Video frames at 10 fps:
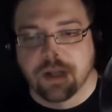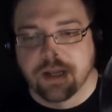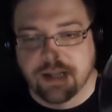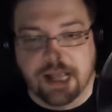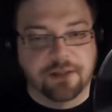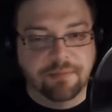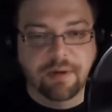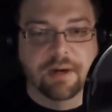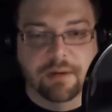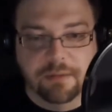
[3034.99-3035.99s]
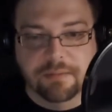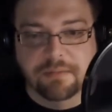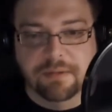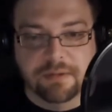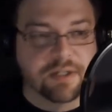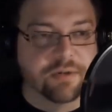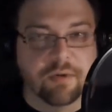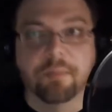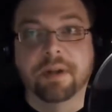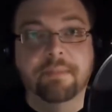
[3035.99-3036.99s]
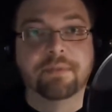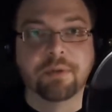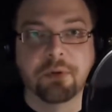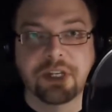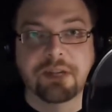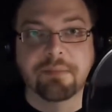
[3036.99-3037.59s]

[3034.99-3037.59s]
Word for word: And that's where you know Sister Crone becomes her own team.